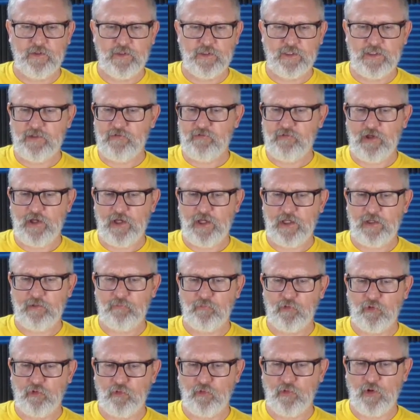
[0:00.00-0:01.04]
In
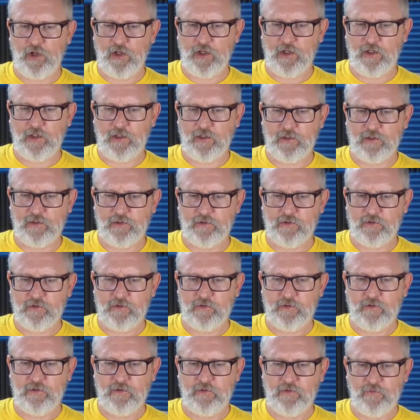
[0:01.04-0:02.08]
time, cry
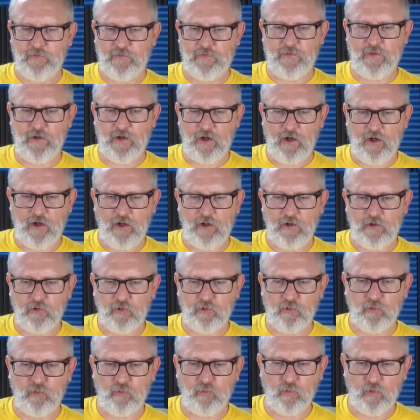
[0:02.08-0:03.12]
the
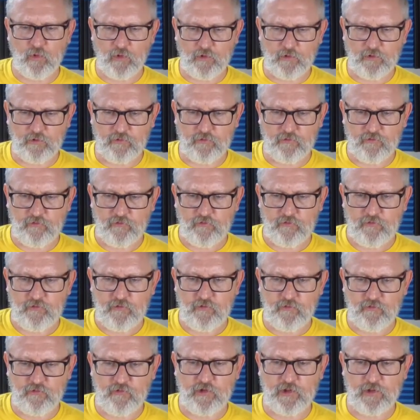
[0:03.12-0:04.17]
hollow words
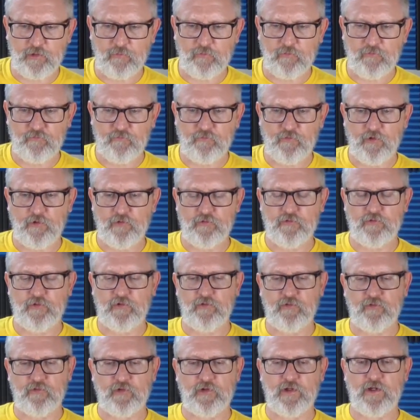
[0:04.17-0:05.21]
to sing with false
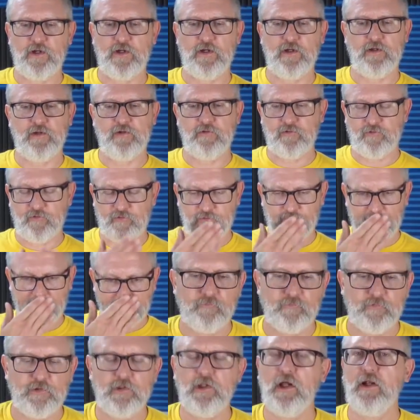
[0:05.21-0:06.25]
disguise.
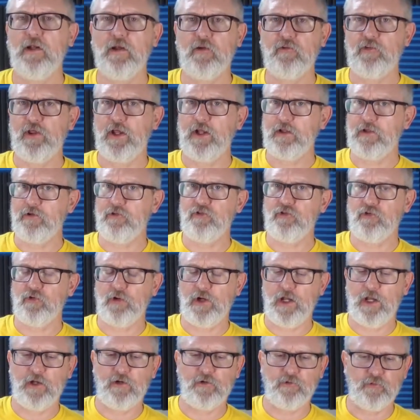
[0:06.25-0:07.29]
Not exactly sure
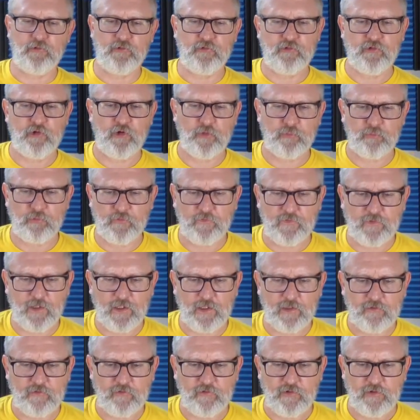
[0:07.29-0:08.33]
how to interpret
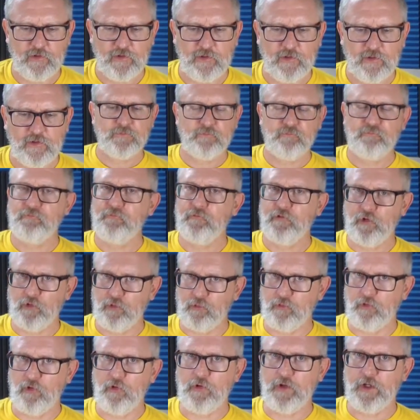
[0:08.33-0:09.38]
that, so
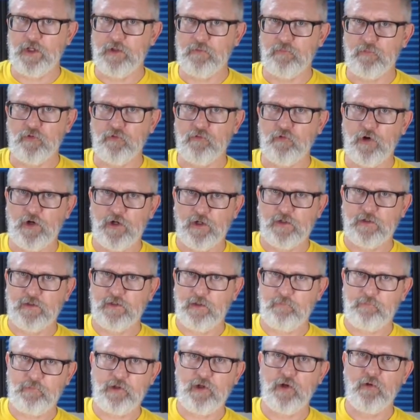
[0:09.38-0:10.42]
we'll go ahead and move on.
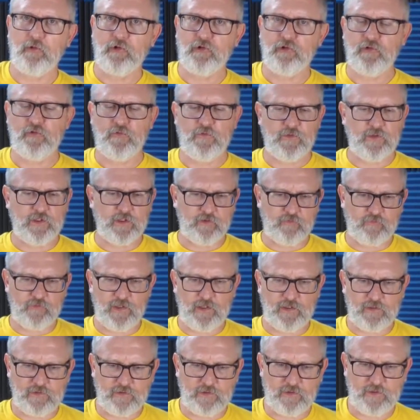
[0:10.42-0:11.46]
Let me know what you think of
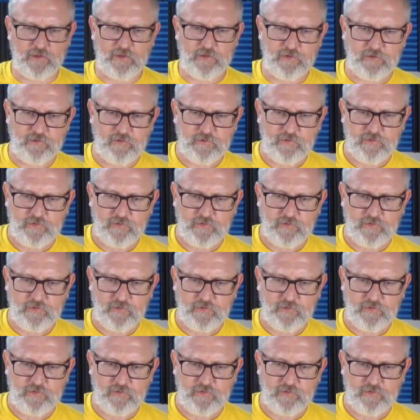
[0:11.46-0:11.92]
that line.